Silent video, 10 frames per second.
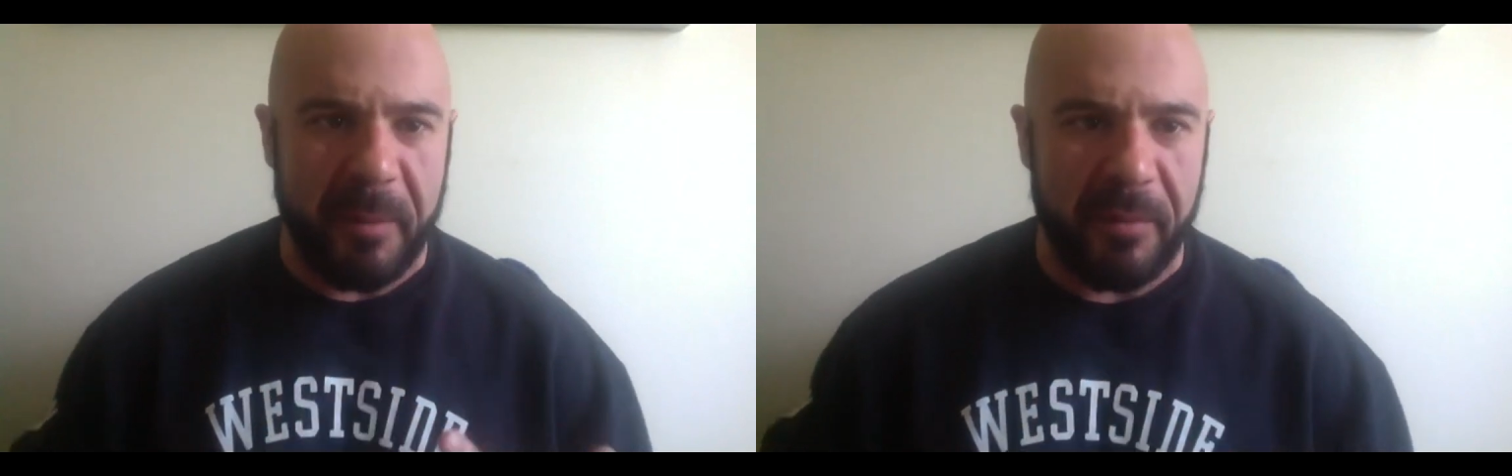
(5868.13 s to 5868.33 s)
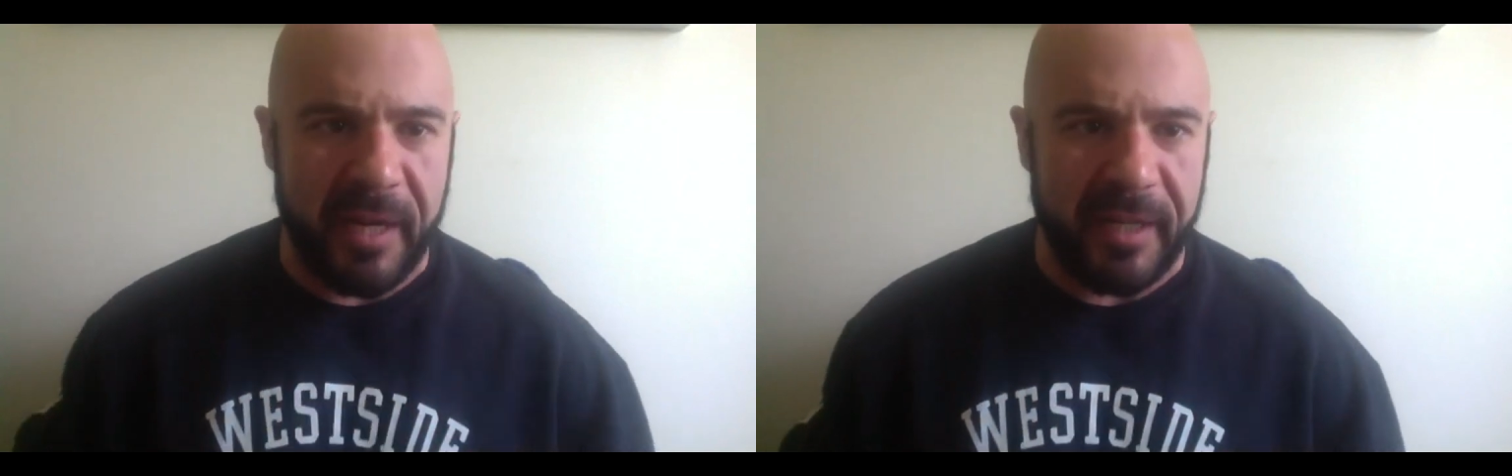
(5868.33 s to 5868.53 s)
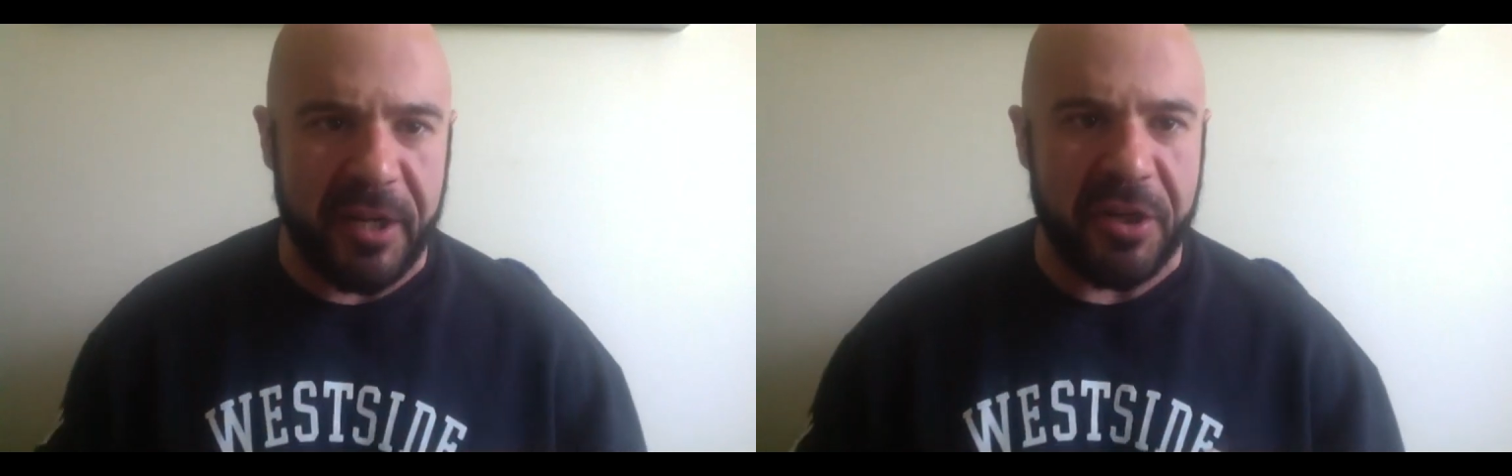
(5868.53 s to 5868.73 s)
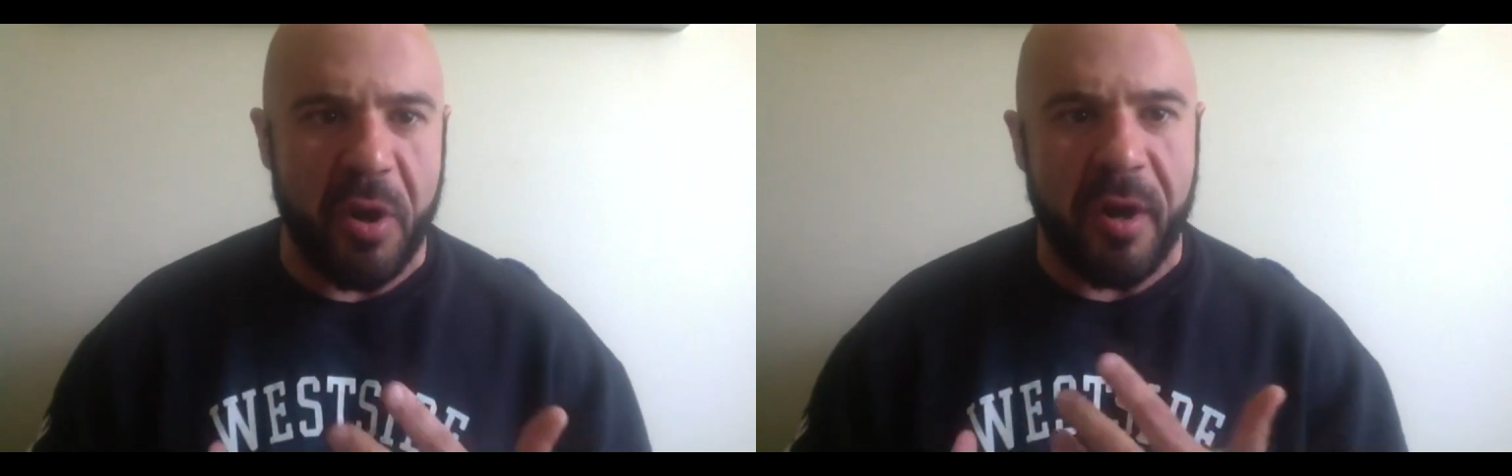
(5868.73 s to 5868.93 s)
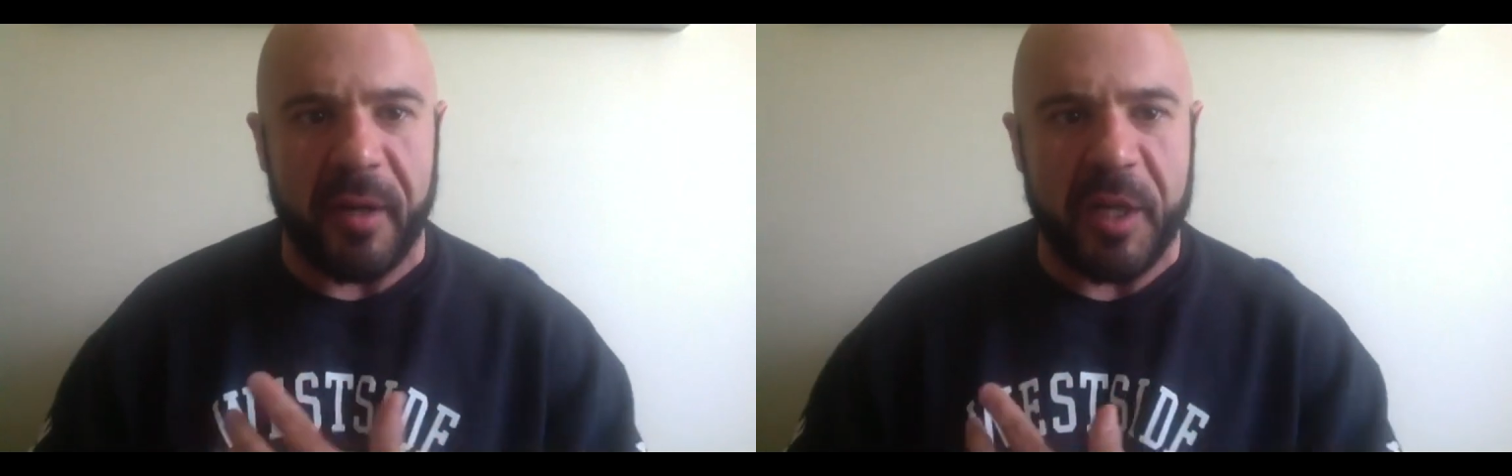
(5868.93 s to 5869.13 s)
people kind of get
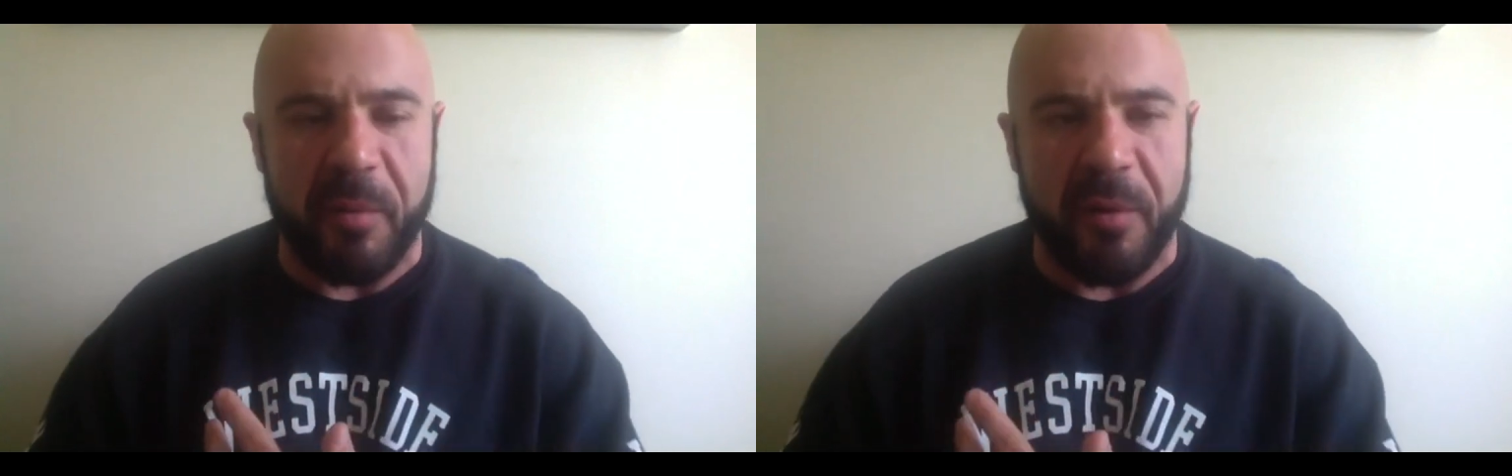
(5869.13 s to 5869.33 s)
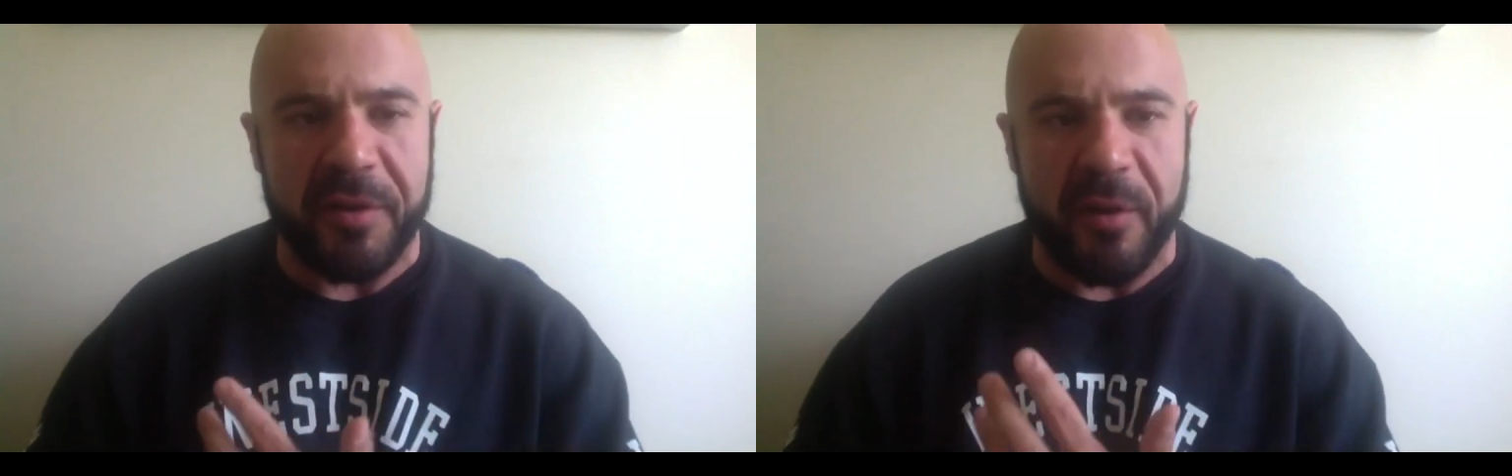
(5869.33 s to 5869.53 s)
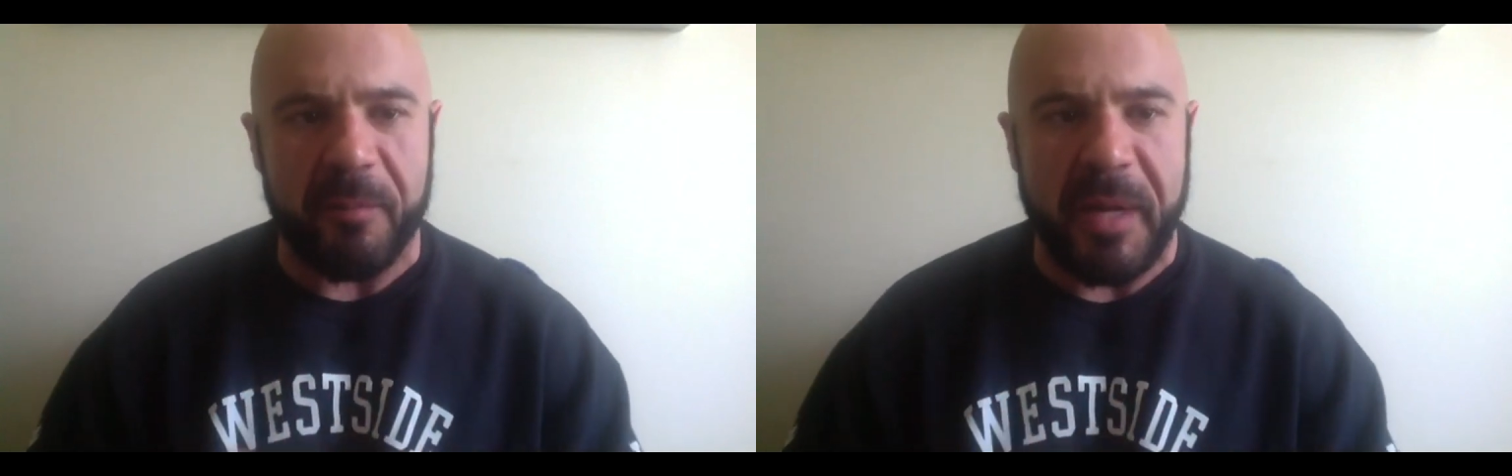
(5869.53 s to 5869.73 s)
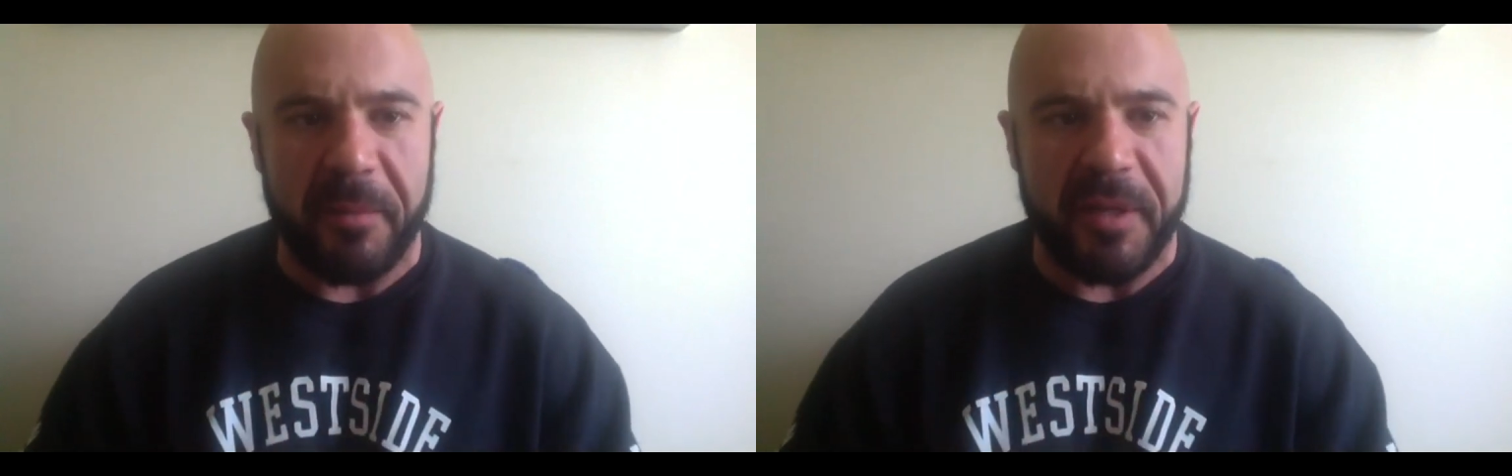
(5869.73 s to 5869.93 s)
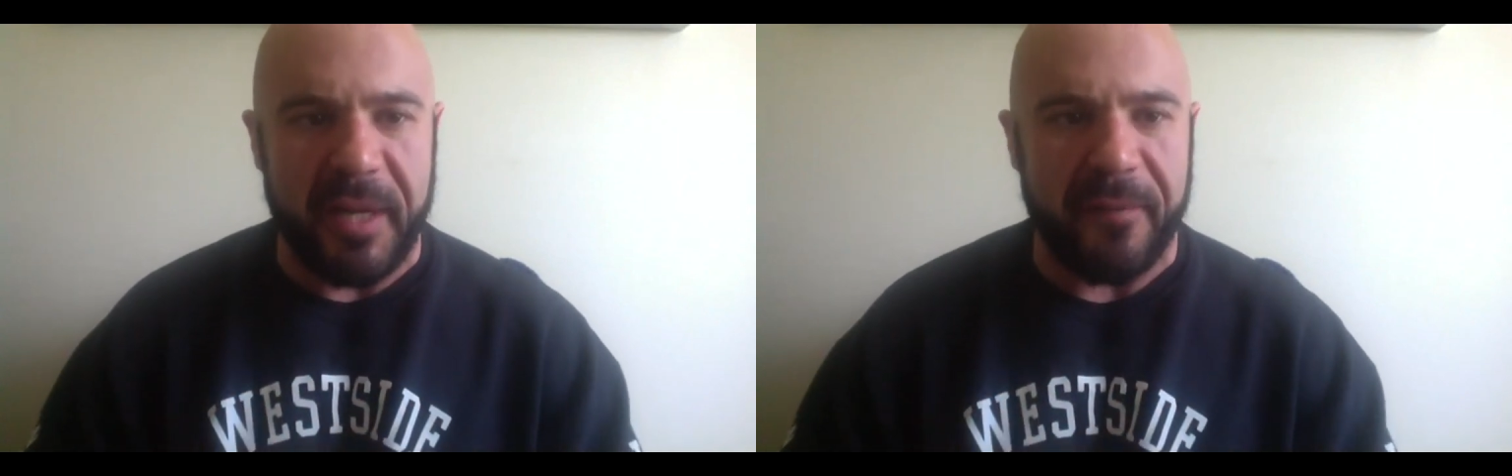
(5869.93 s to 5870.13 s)
strong and expose other
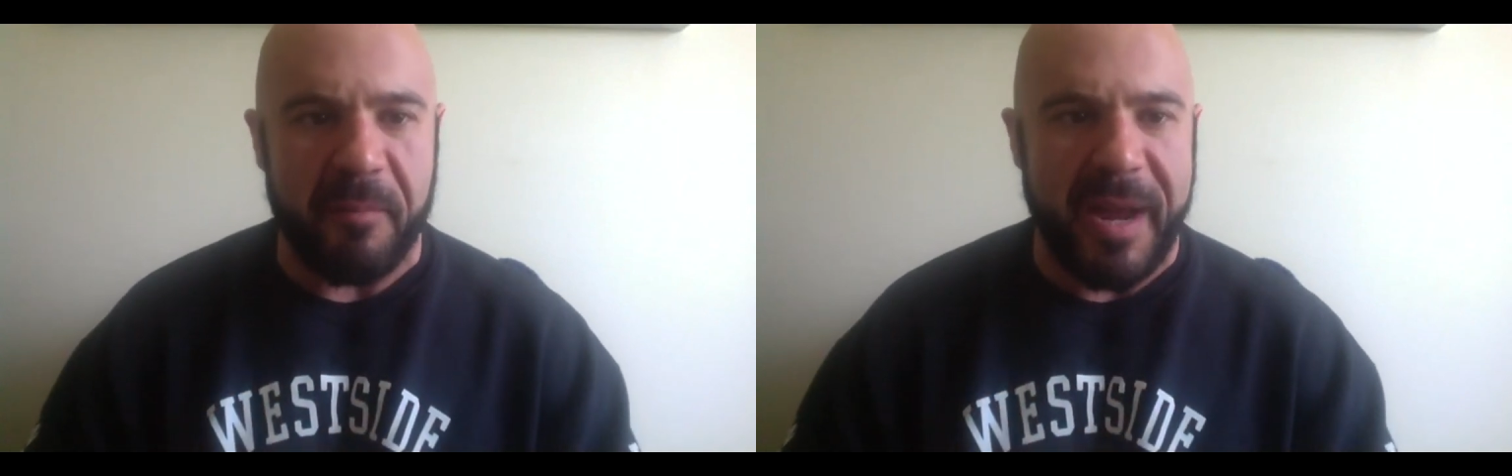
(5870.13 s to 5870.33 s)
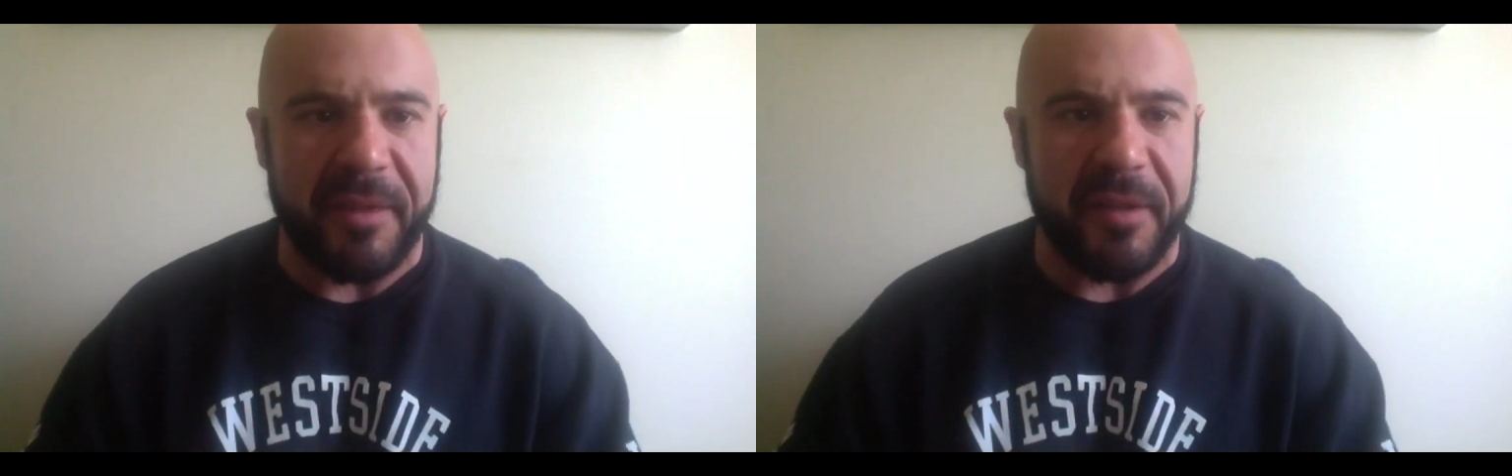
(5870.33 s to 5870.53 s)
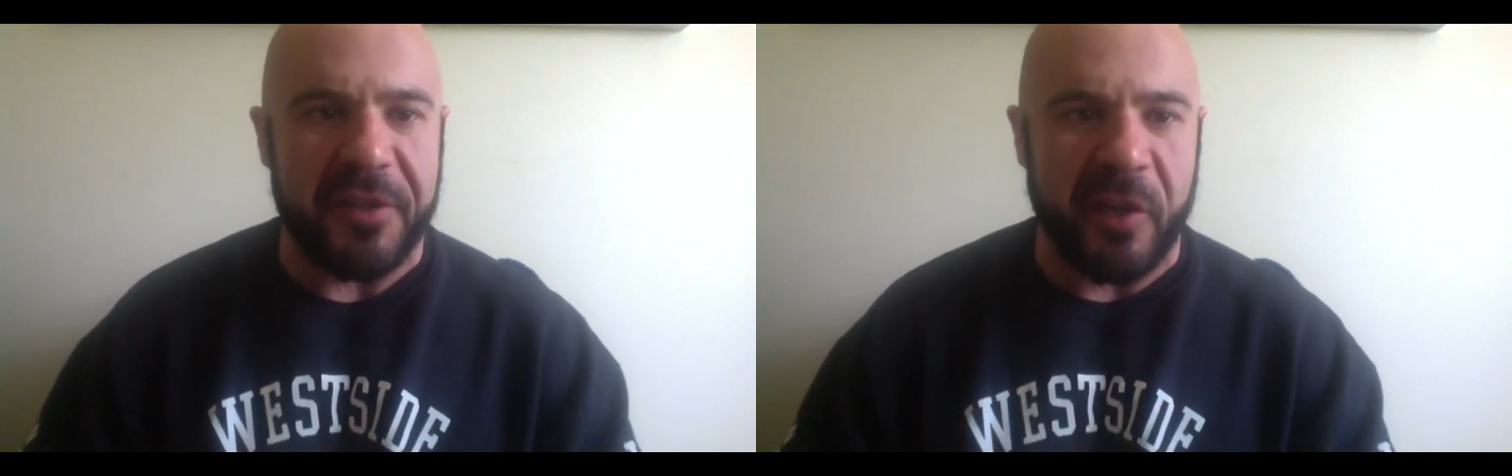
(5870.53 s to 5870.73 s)
people to different methods.